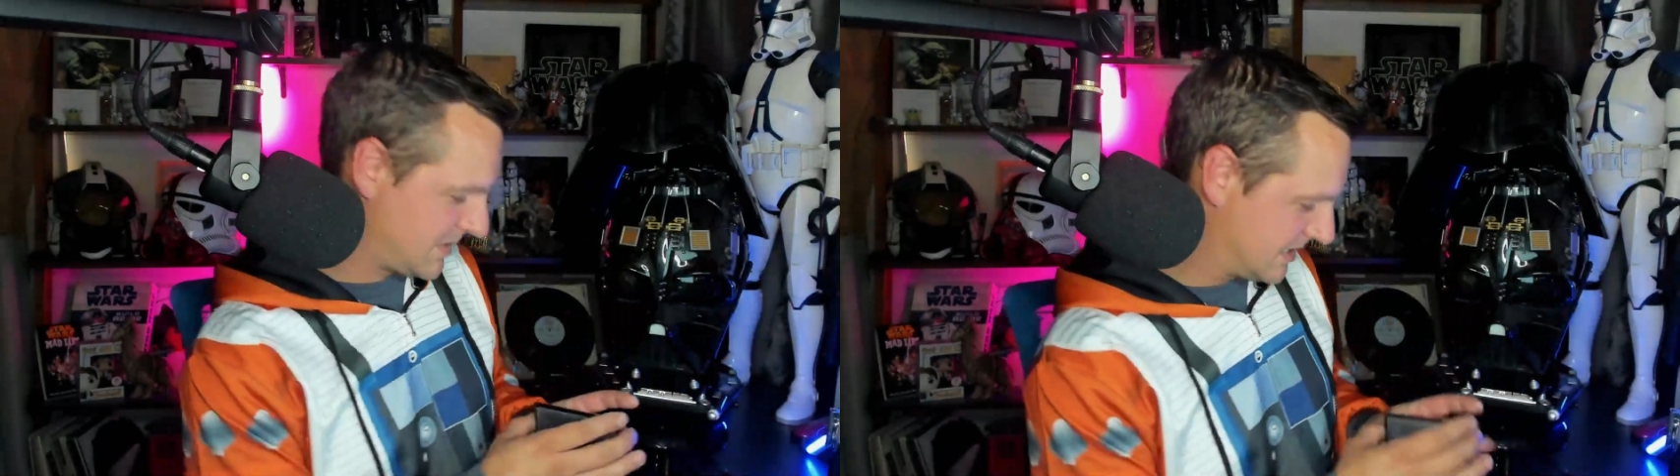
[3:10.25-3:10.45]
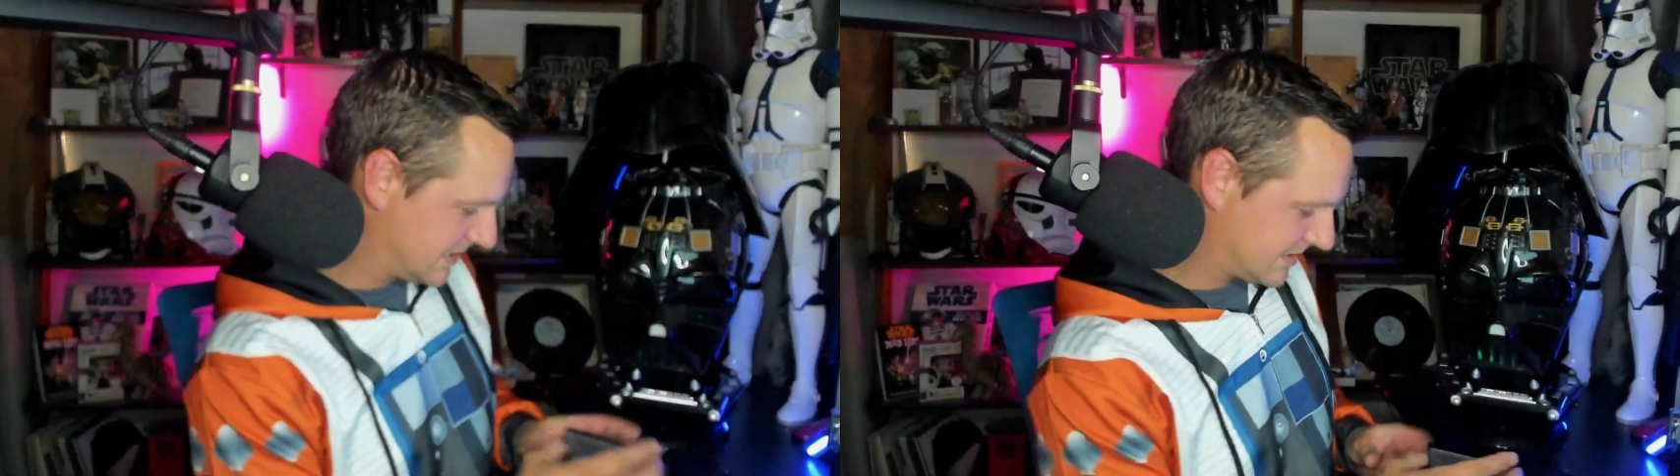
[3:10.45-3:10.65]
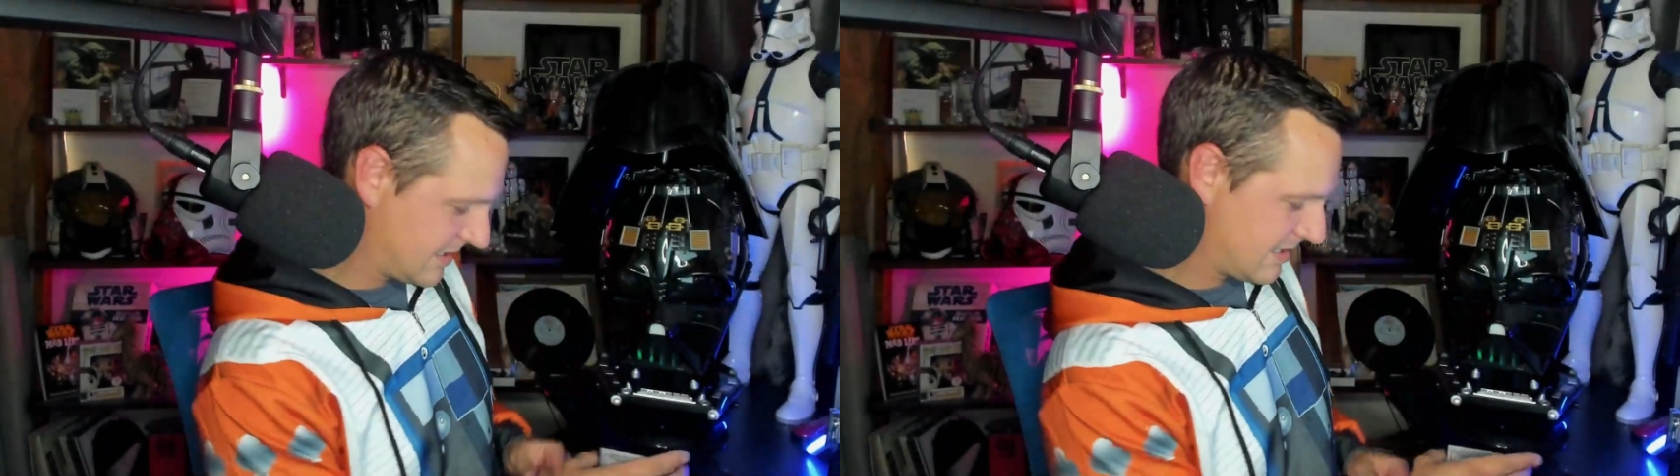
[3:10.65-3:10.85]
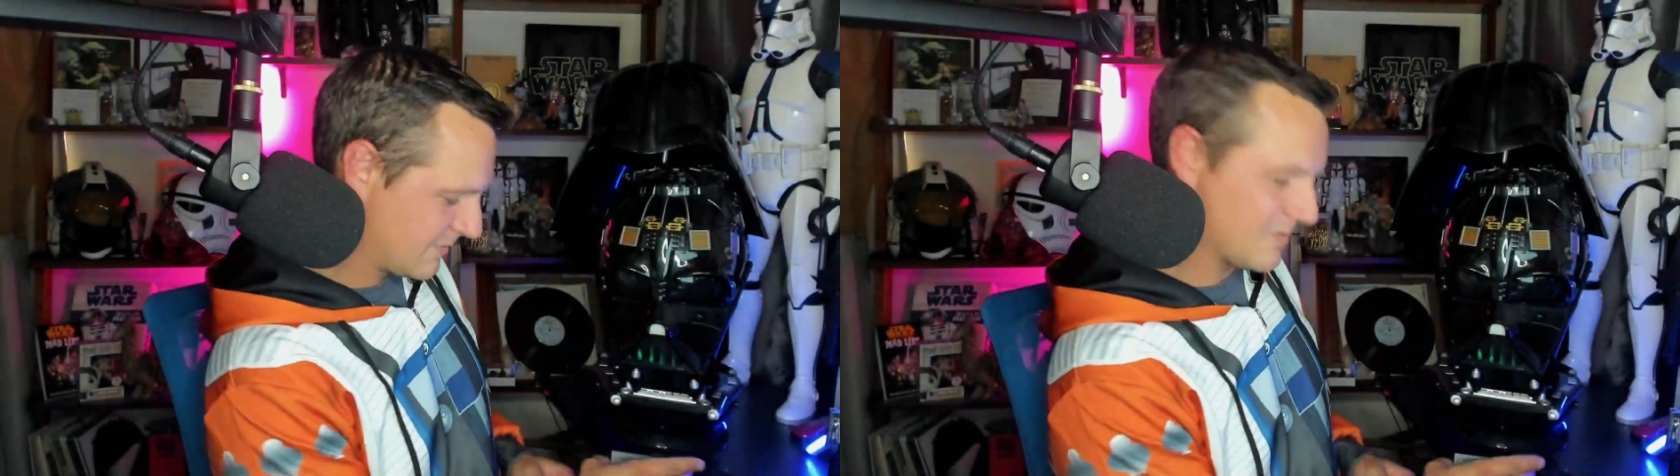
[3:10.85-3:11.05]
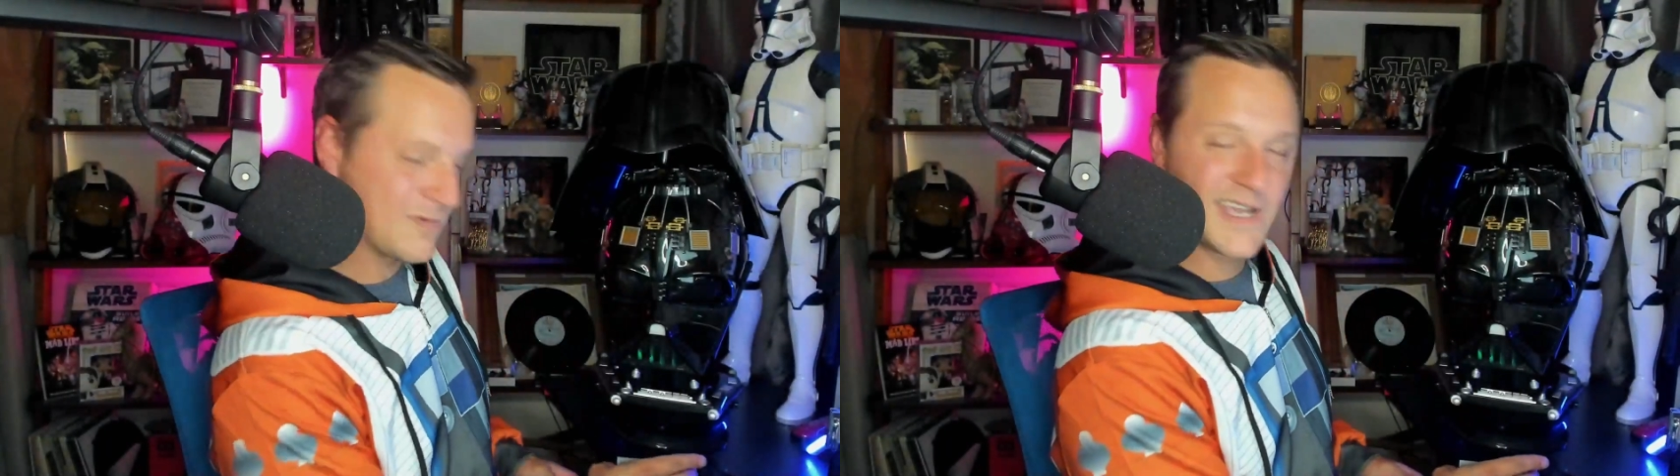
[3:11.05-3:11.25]
And it's cut
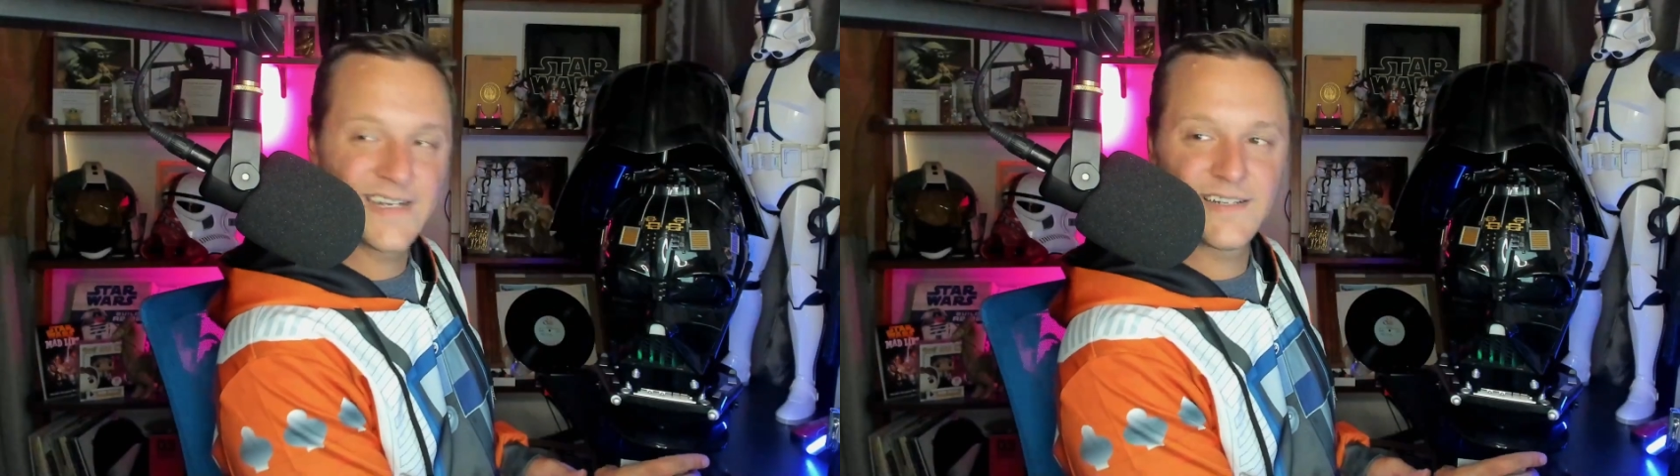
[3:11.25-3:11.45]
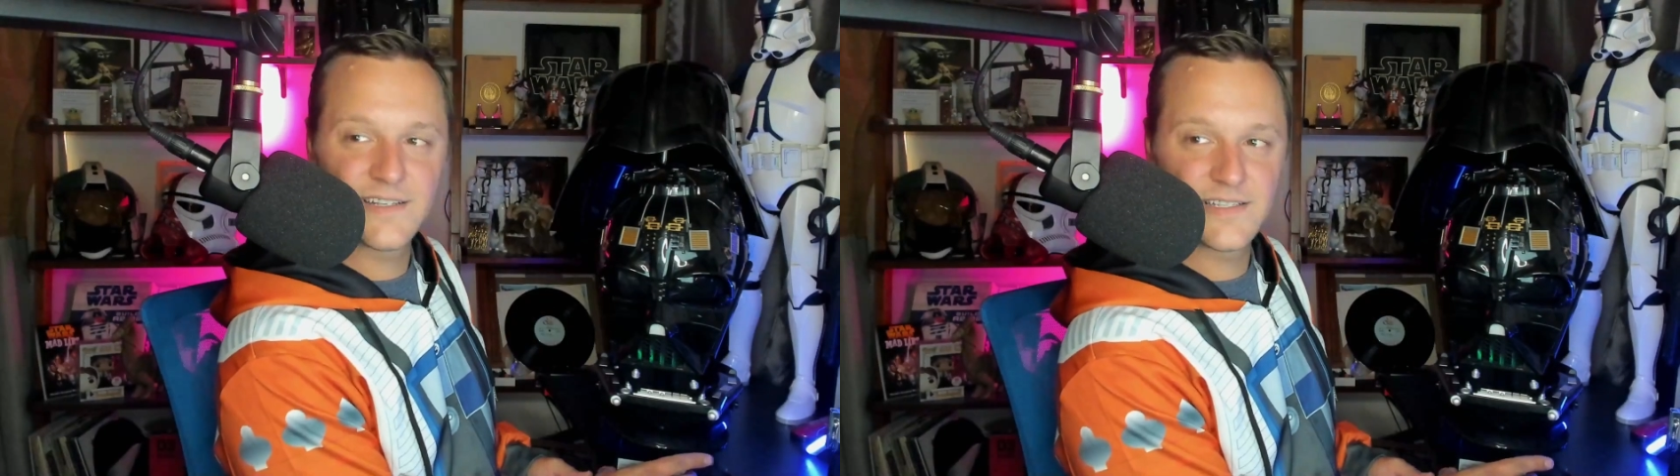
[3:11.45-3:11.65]
right into the